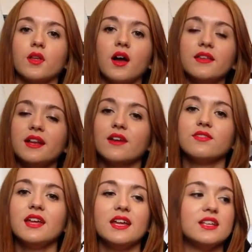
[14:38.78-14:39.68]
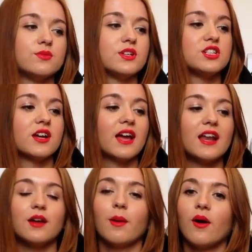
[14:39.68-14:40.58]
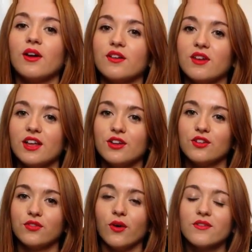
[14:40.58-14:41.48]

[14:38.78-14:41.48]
I then have these, which again apparently are really useful.